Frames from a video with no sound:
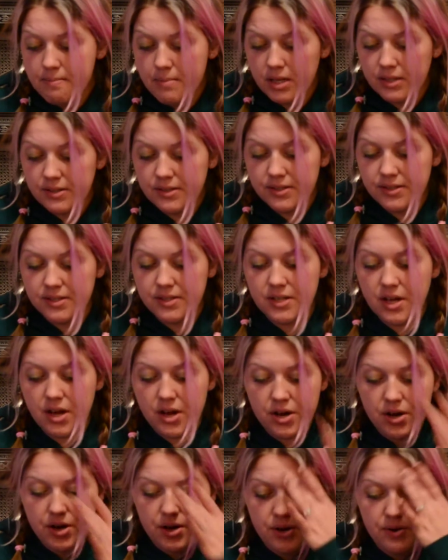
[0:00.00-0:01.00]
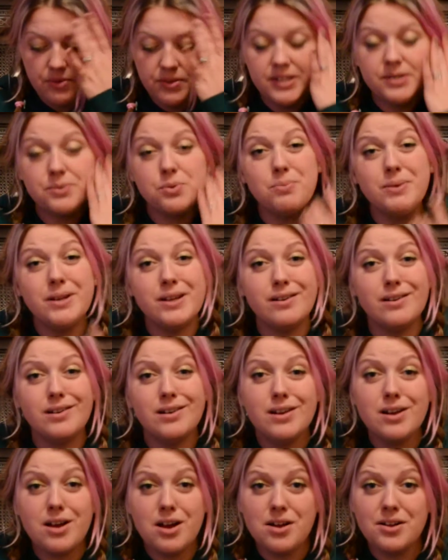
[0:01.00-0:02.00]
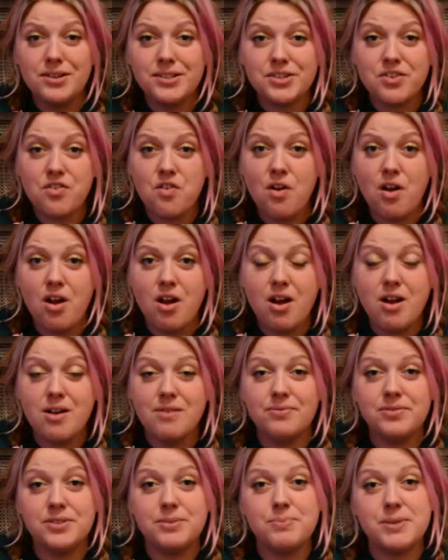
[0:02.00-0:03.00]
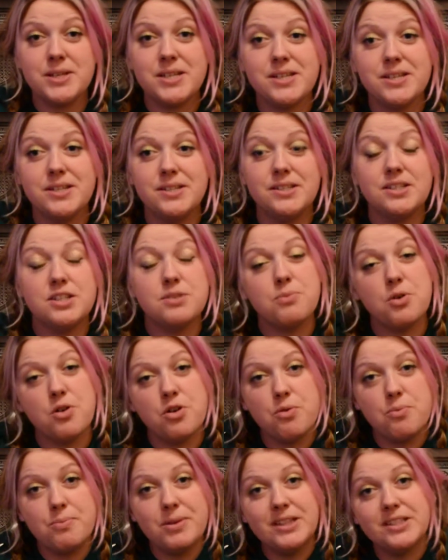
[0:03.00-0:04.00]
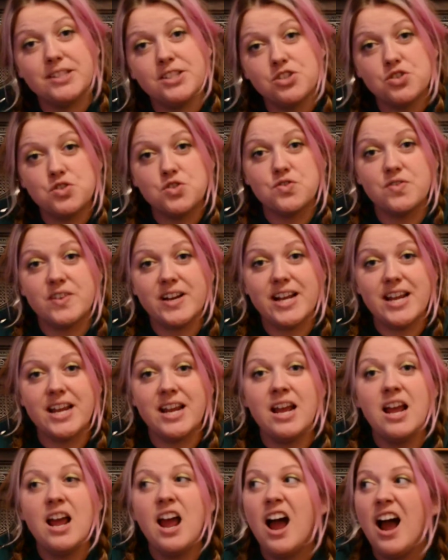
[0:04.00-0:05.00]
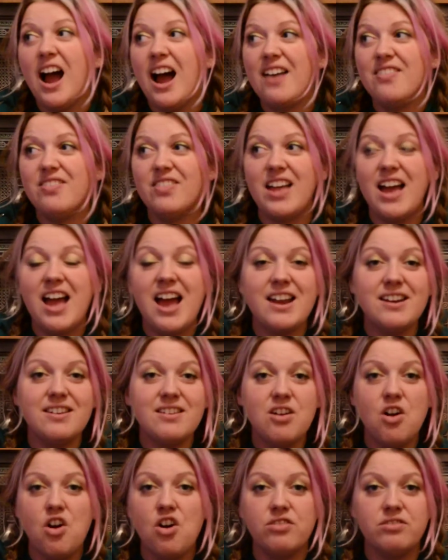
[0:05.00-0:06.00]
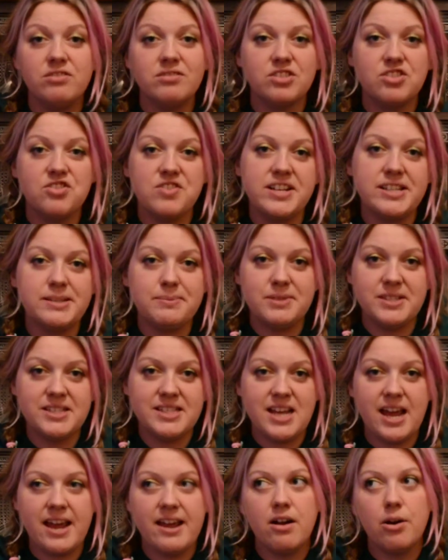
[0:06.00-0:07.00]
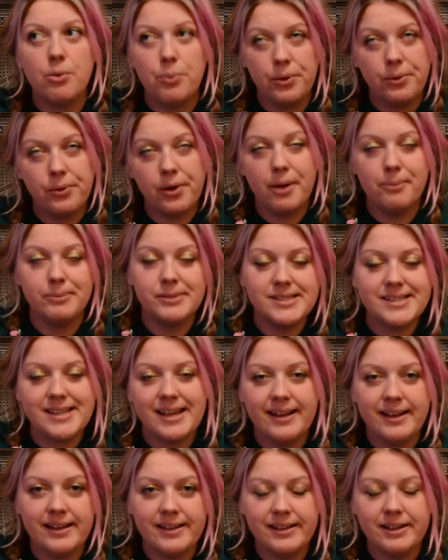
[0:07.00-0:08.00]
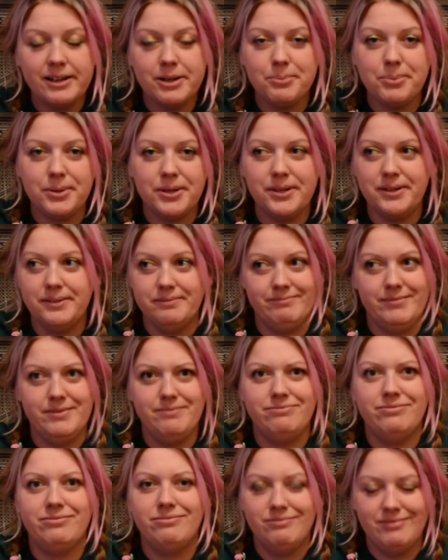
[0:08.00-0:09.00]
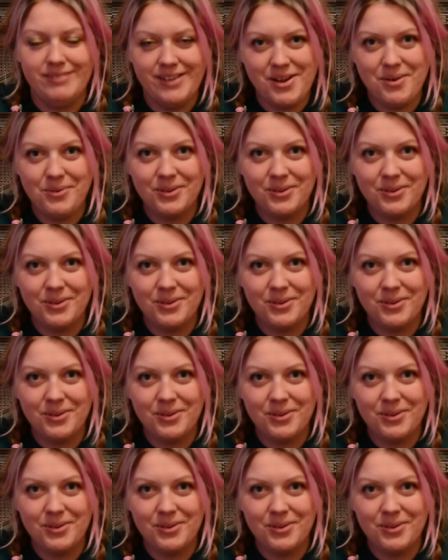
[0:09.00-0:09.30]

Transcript: So this will be our last craft because tomorrow will be the story, and then on Christmas Day I will come and say hello, but no